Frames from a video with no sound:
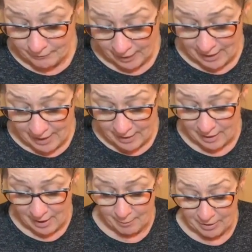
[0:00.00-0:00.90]
and
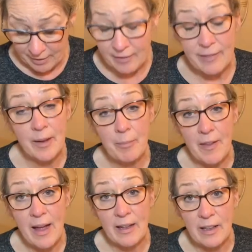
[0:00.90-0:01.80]
I'm gonna slip
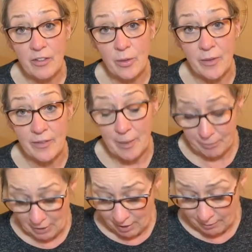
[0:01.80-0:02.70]
that into a
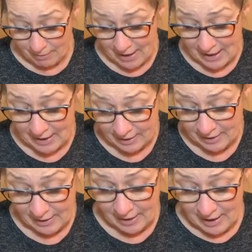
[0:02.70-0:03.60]
Ziploc bag
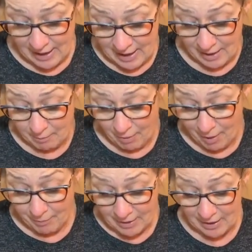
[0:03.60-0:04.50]
and
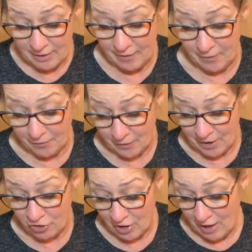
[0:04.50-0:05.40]
pop it into the
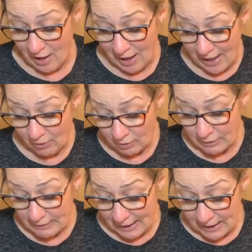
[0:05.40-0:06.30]
fridge. I don't
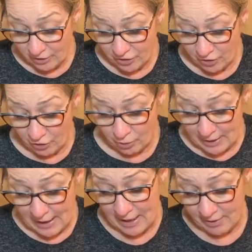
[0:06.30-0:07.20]
like to
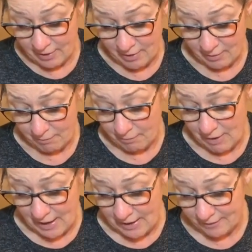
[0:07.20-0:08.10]
create
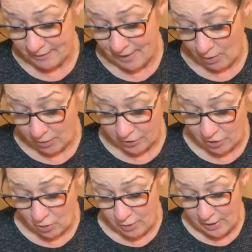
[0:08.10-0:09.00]
my
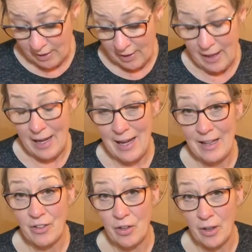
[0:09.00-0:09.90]
sourdough
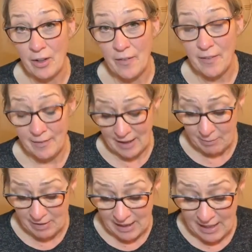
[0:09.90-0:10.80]
and cook it on the same
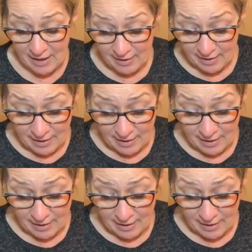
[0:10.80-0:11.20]
day,